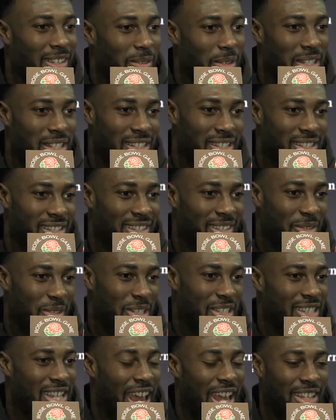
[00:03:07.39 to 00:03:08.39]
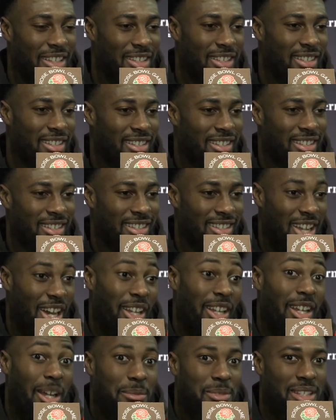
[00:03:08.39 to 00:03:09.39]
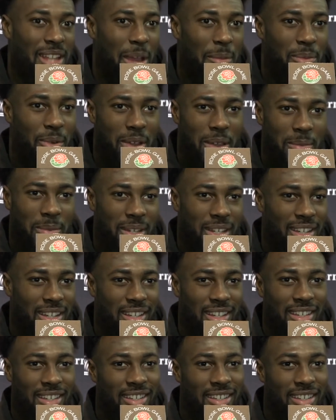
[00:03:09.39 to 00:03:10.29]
We just hadn't done it up to that point, but